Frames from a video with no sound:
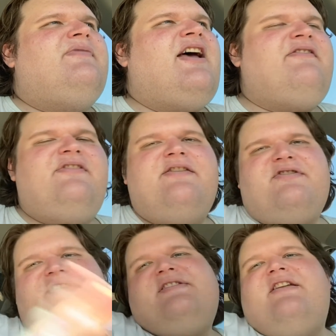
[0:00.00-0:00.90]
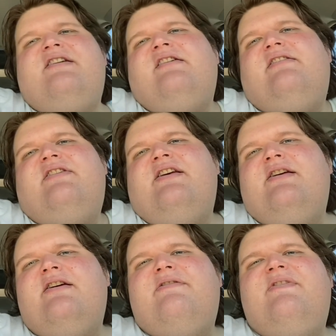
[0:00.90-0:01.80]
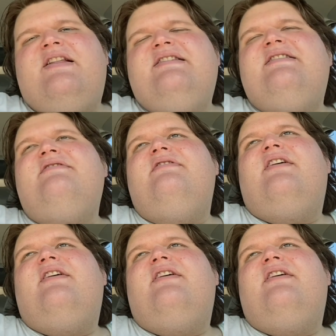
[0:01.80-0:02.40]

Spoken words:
I've never said anything offensive.